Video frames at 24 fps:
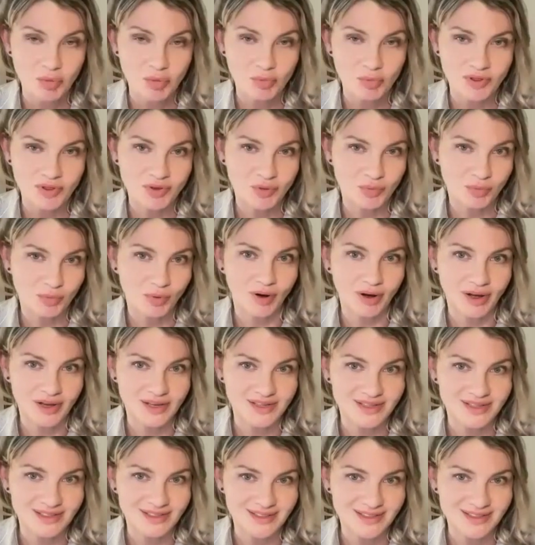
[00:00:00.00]
but mm-hmm. the
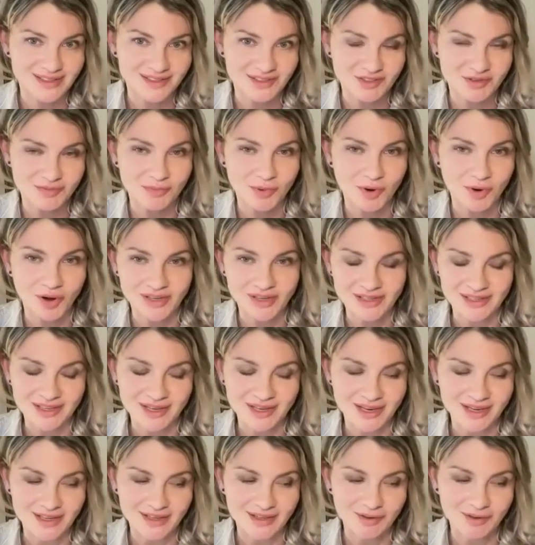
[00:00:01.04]
body is responding
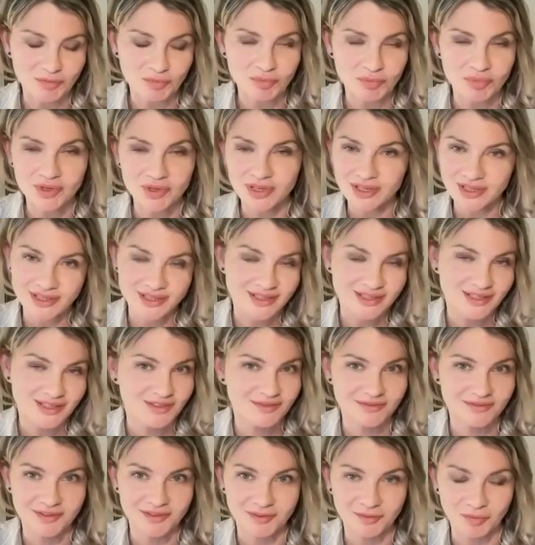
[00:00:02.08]
in a completely
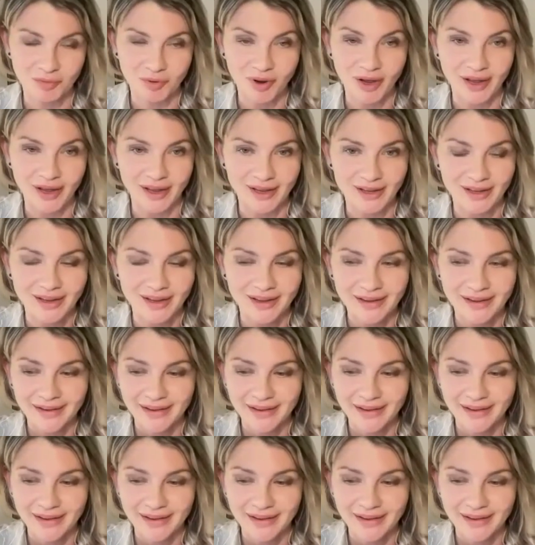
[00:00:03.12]
different way,